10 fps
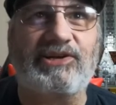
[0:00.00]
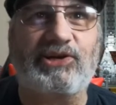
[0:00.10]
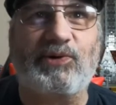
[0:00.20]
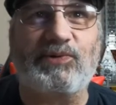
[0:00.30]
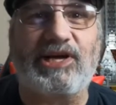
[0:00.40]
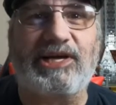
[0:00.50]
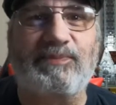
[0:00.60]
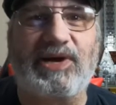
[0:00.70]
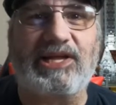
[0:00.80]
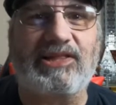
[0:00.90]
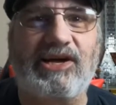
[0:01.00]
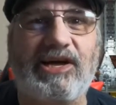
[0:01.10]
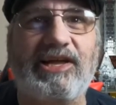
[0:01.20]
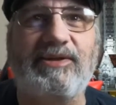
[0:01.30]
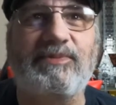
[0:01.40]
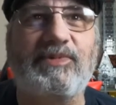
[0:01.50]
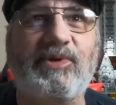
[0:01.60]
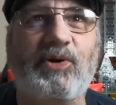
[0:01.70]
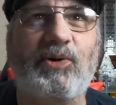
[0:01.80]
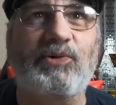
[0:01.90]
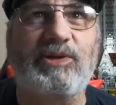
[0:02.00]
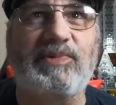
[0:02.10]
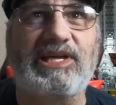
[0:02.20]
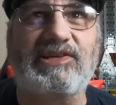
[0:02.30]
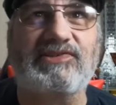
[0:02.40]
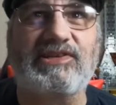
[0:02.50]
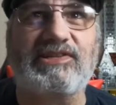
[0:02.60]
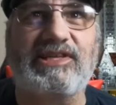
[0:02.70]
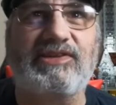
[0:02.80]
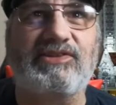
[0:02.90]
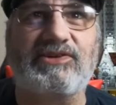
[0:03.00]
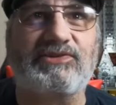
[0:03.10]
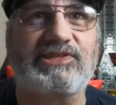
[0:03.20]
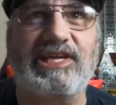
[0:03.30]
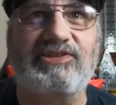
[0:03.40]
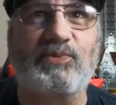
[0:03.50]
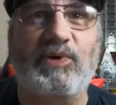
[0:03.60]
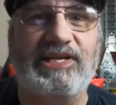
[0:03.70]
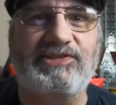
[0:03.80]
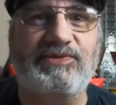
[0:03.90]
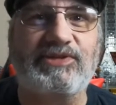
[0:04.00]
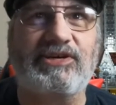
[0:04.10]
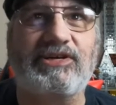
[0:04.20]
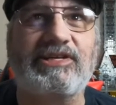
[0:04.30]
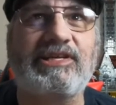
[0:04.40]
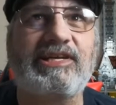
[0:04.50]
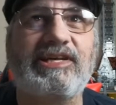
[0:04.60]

going to go line by line, only because it'll take way too long.